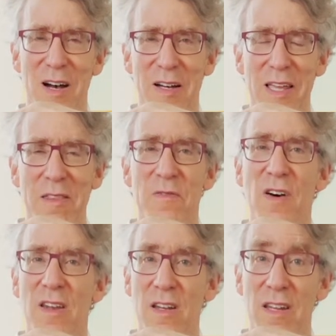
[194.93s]
get the
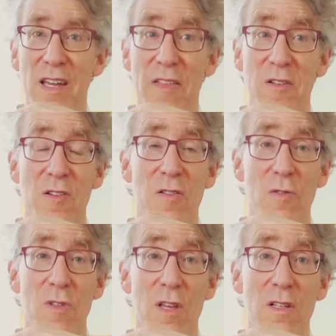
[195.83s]
funding together to
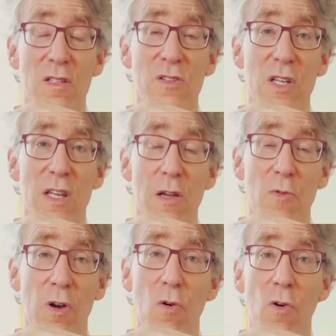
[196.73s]
do the CD
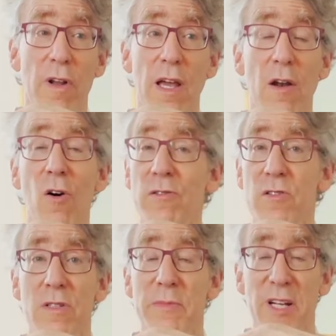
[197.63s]
recording and also
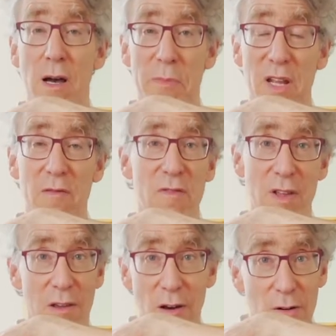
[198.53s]
some accompanying
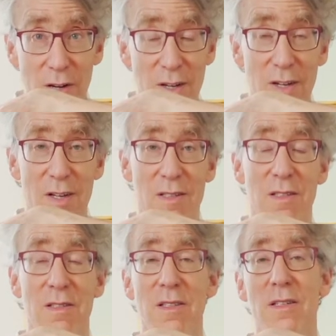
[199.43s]
video,
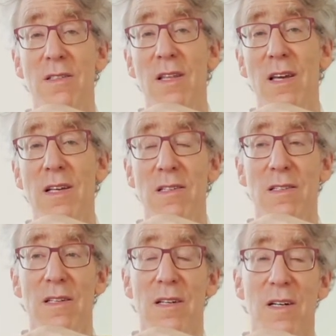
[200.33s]
since these
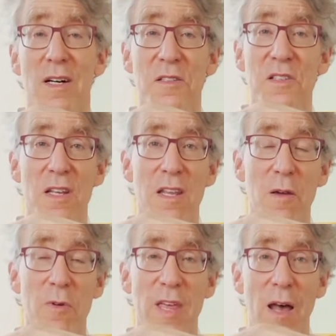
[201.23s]
days a CD
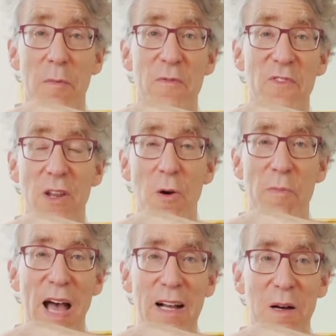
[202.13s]
without a video
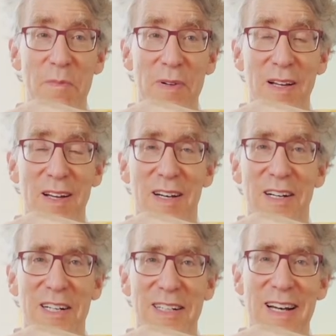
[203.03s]
backup
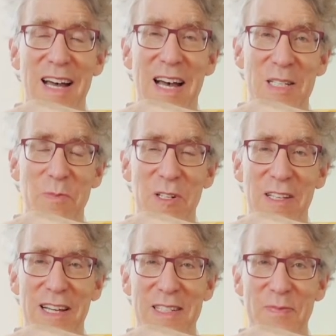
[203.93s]
has much
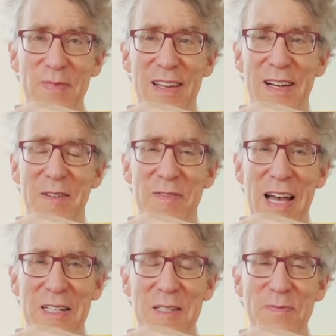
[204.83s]
less
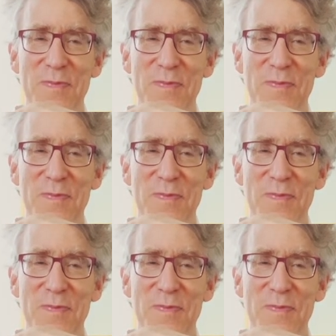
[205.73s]
effect.